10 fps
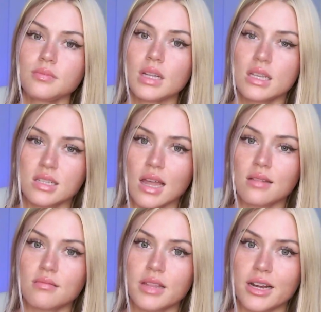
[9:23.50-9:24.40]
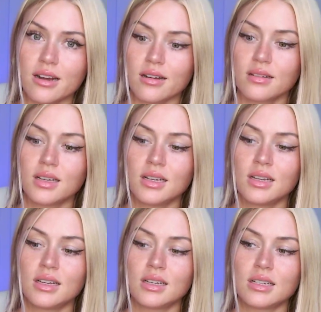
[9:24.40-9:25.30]
is that their
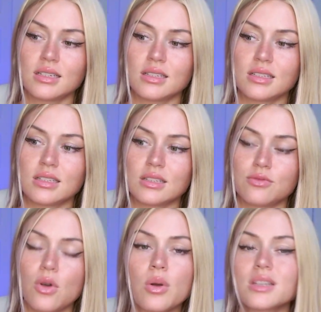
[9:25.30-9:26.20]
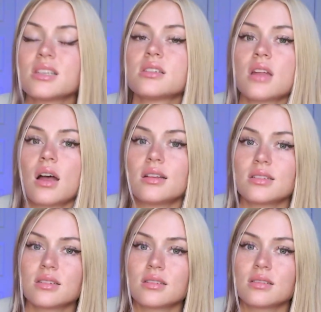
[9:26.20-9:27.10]
focus is
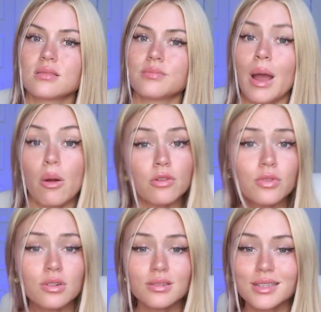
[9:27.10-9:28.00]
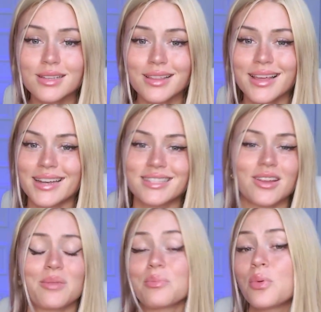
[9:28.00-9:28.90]
not powerful, that it's
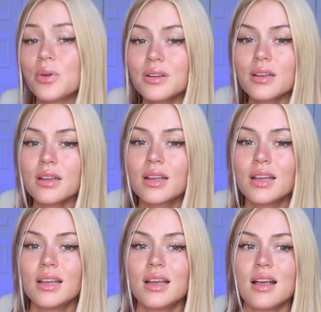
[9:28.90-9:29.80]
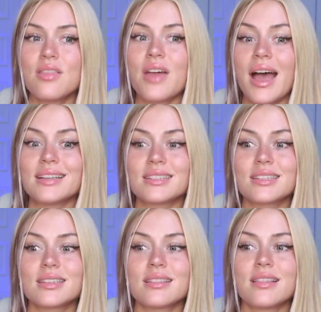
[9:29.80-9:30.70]
not important, that
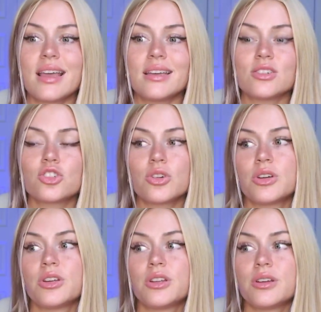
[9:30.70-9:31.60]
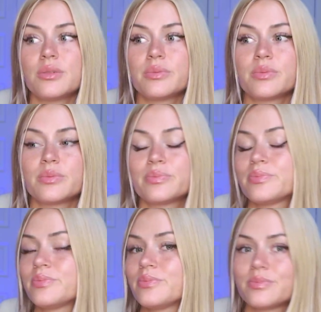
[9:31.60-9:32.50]
they should
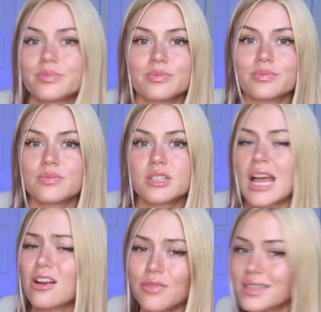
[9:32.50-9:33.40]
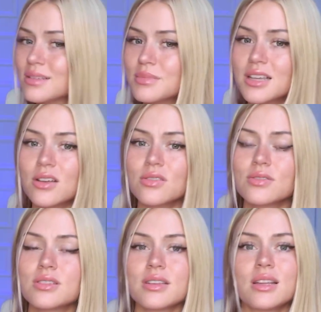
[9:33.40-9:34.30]
sacrifice
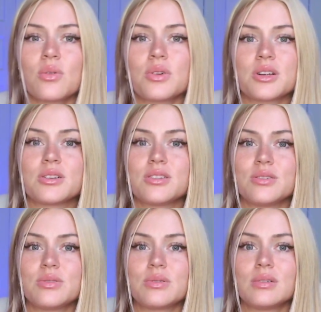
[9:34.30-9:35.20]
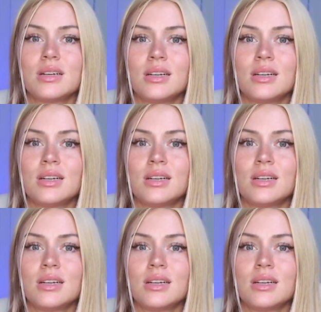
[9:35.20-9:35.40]
themselves in order to